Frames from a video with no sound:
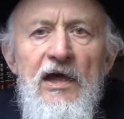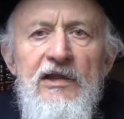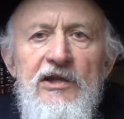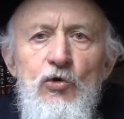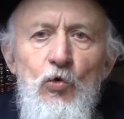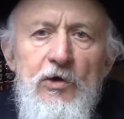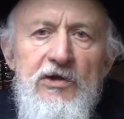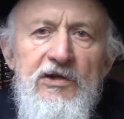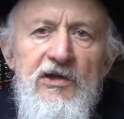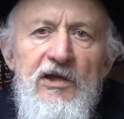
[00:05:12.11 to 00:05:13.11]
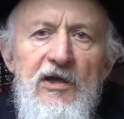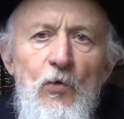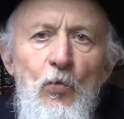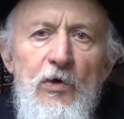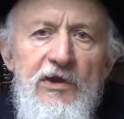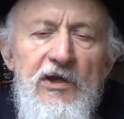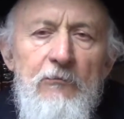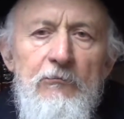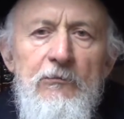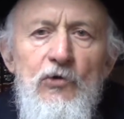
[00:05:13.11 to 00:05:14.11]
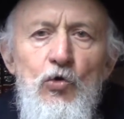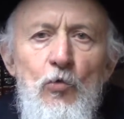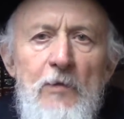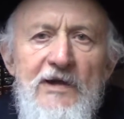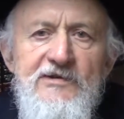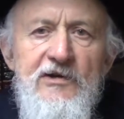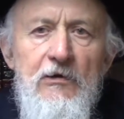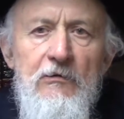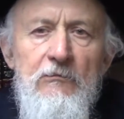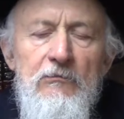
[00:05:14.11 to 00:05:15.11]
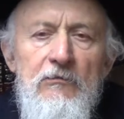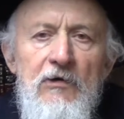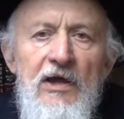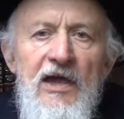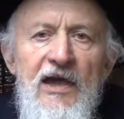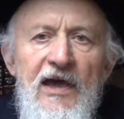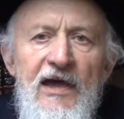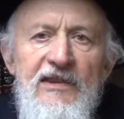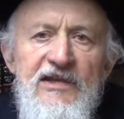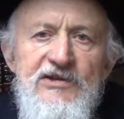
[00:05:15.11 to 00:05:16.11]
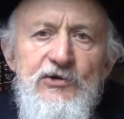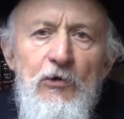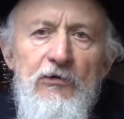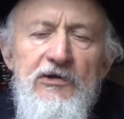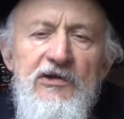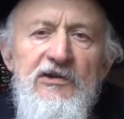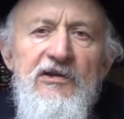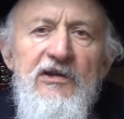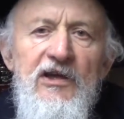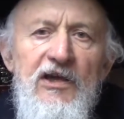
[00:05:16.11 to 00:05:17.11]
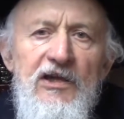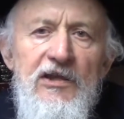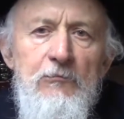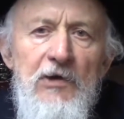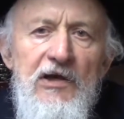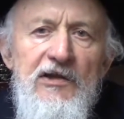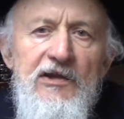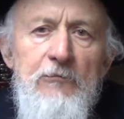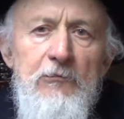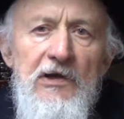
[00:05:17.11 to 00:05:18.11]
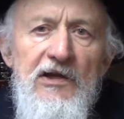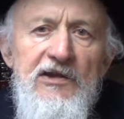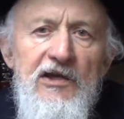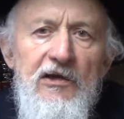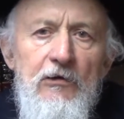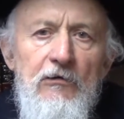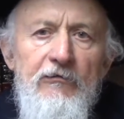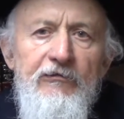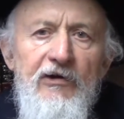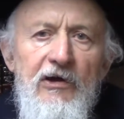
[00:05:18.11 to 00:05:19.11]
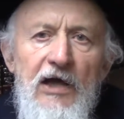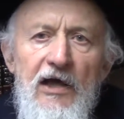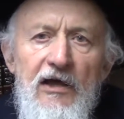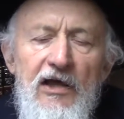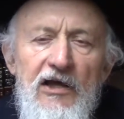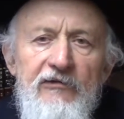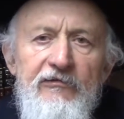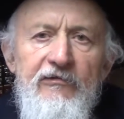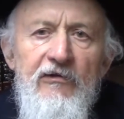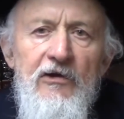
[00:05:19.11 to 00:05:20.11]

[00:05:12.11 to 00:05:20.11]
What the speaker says: they took it with them to Moscow, and they stored it in the military archive